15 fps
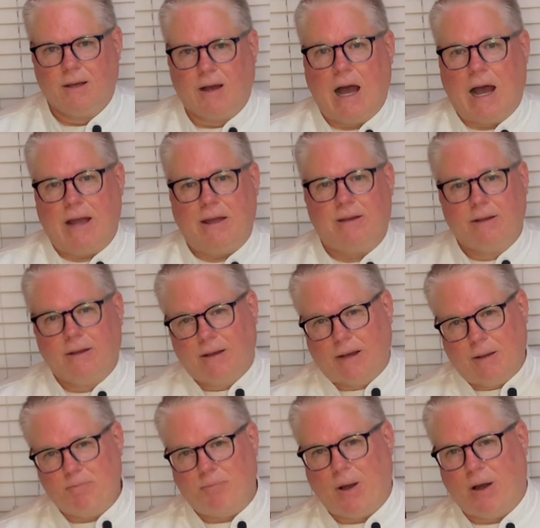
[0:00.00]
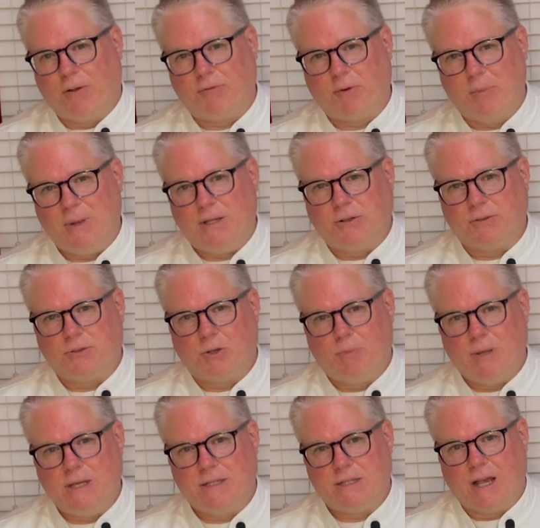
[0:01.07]
Hi, I'm Paul from Bitonto
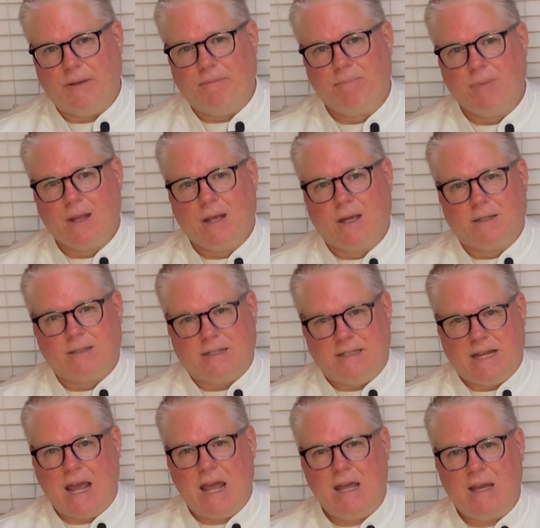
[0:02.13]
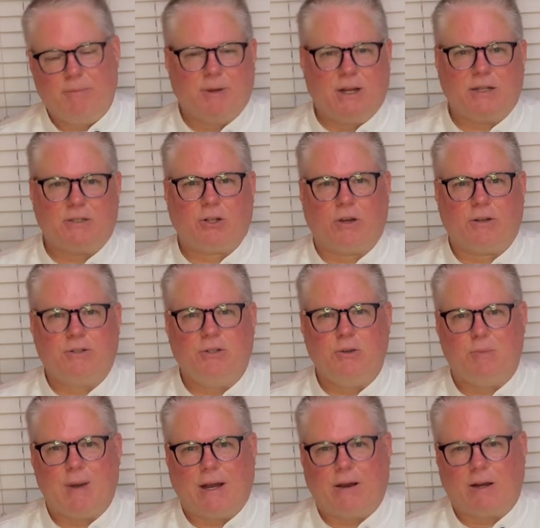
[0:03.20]
Pizza. Today I'm going to talk to you
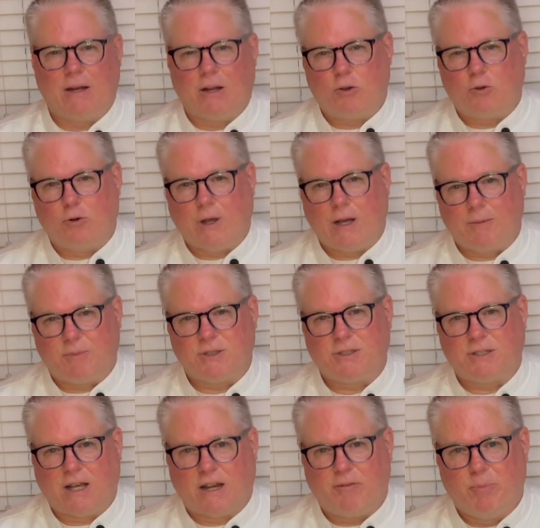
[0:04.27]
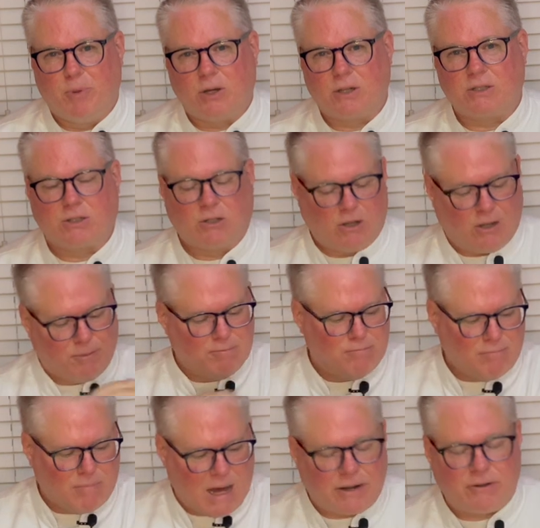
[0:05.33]
about an incredible set of books called
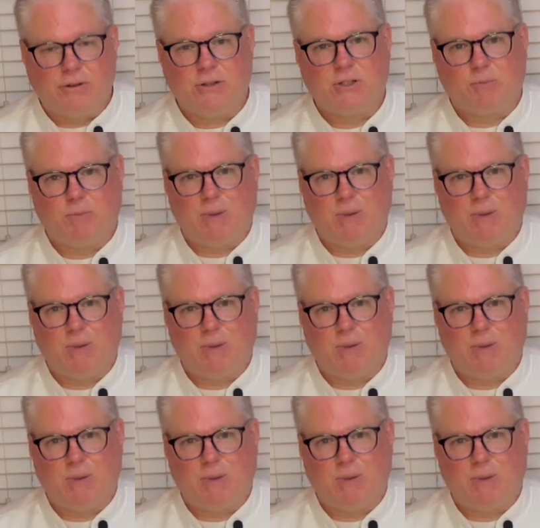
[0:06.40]
Modernist